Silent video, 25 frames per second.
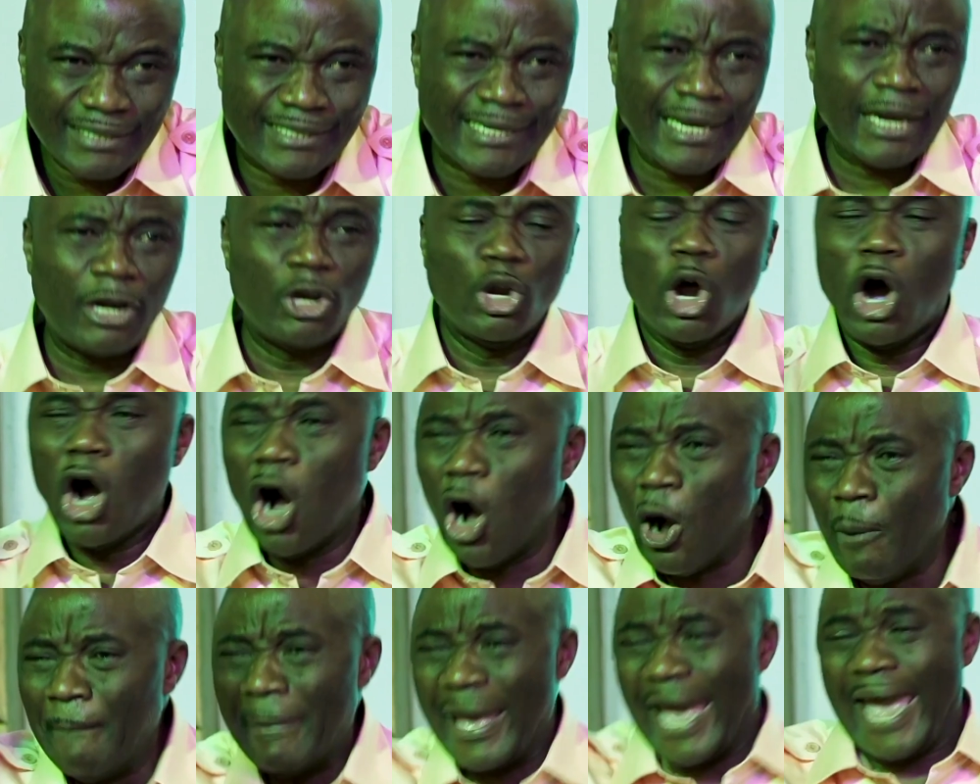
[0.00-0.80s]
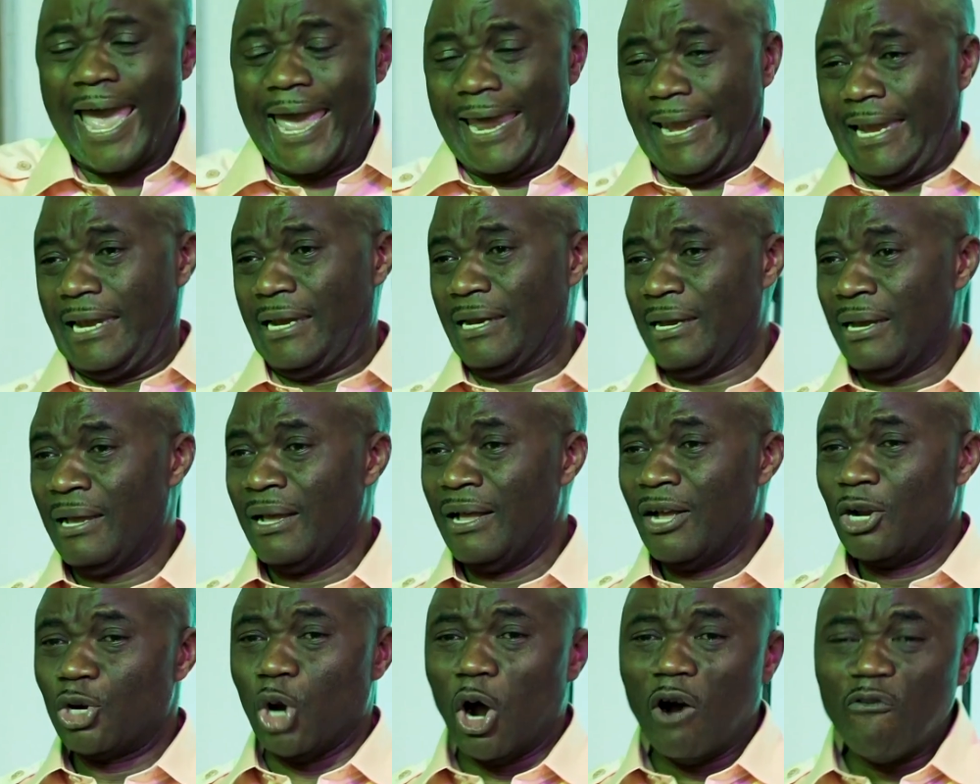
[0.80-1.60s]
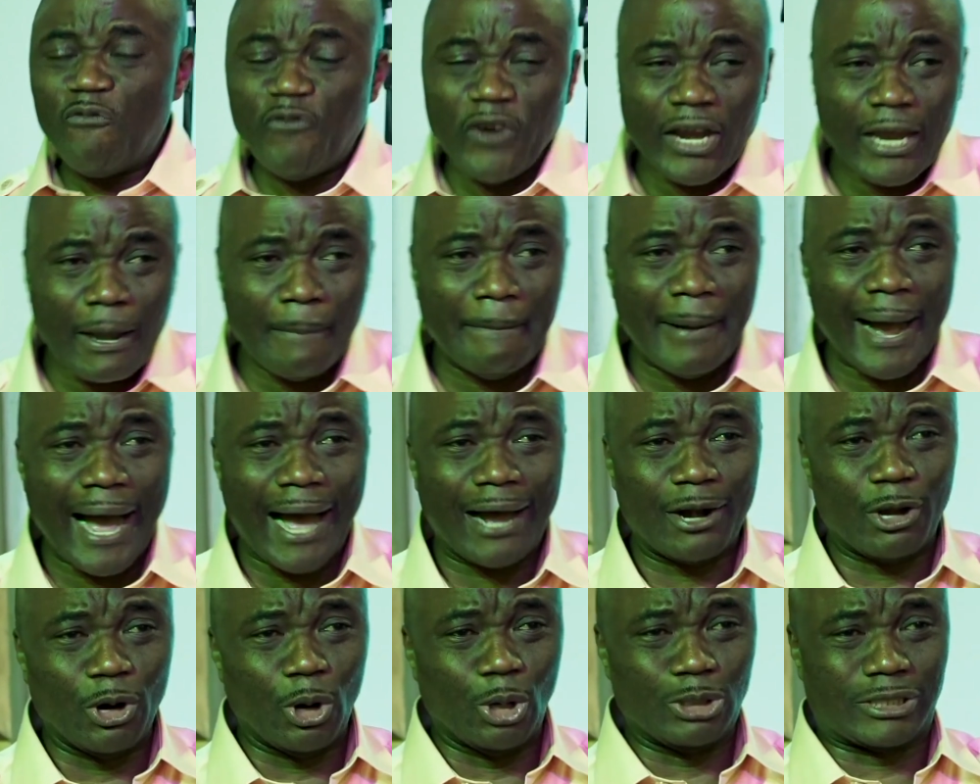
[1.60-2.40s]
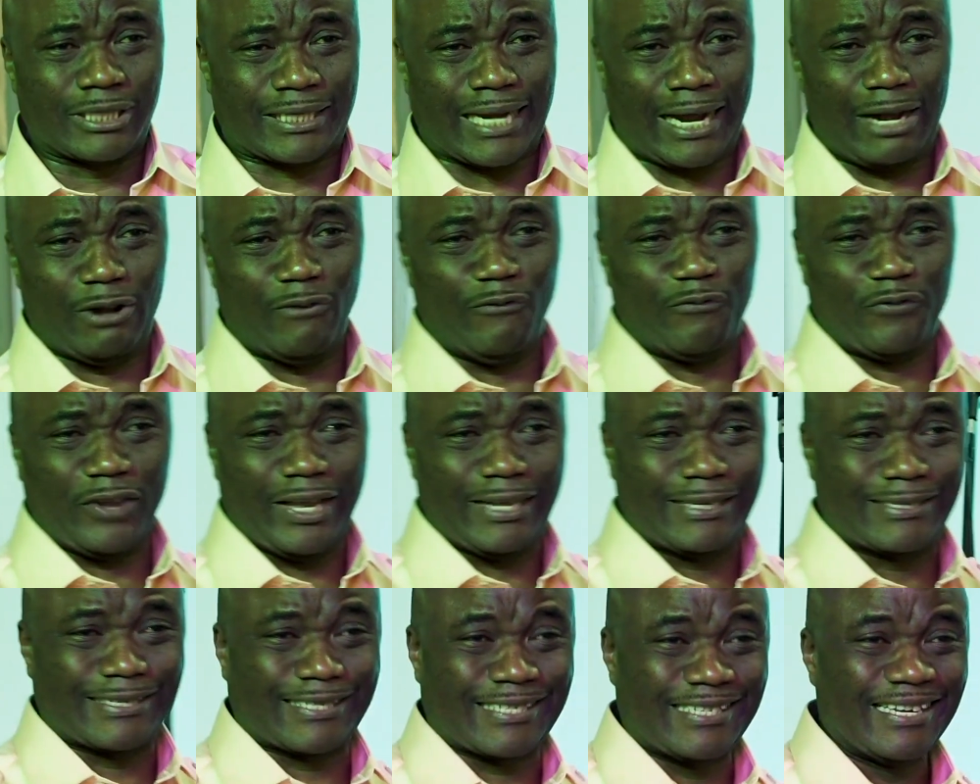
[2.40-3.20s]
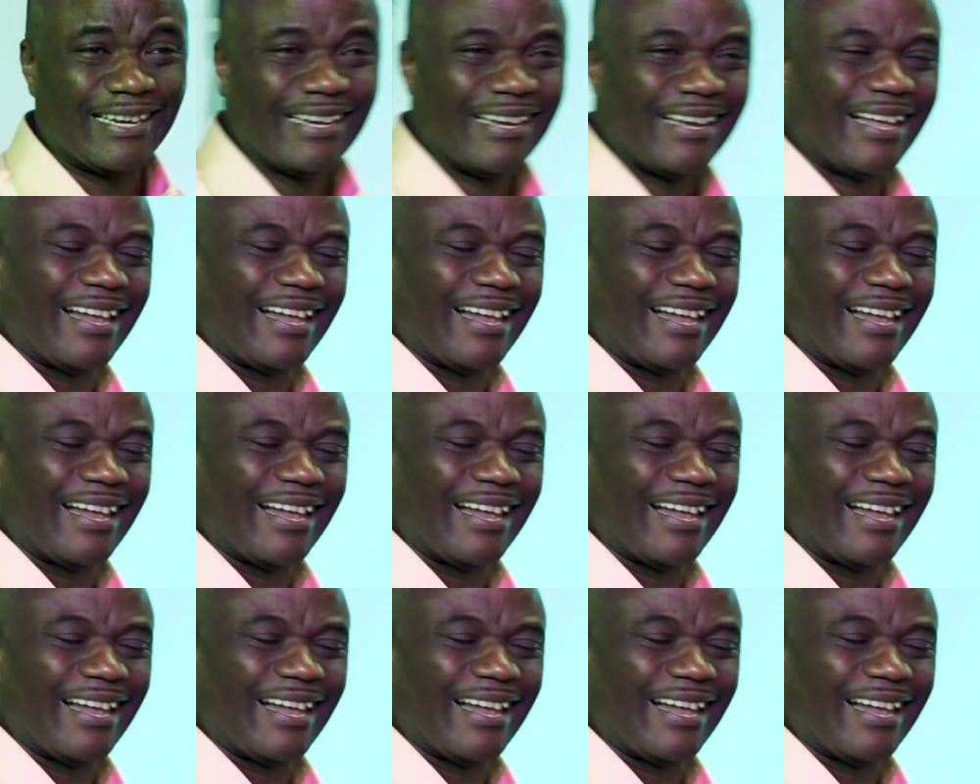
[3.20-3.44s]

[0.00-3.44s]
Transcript: I said, no, man. Don't think about those kind of things.